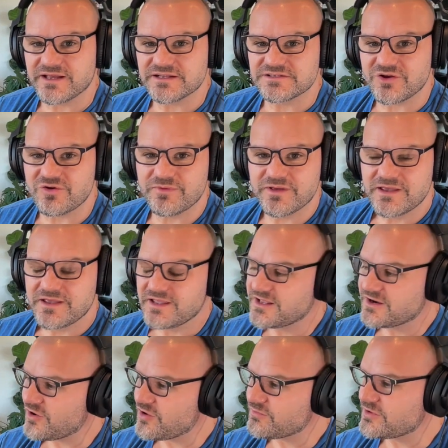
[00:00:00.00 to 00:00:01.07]
It's all
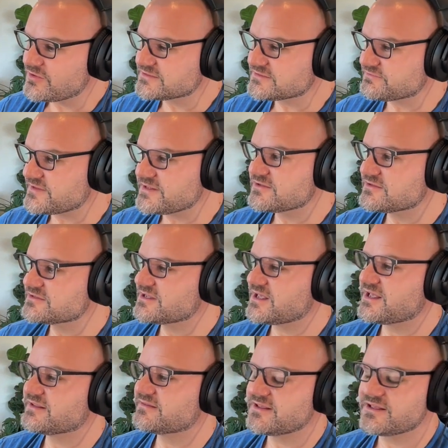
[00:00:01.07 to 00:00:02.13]
it almost feels
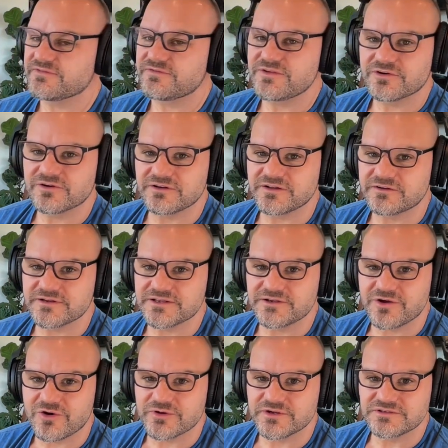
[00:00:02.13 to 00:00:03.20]
as if you're literally
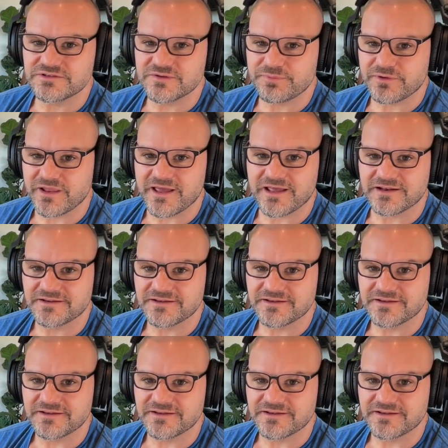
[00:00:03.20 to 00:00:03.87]
going to the plant,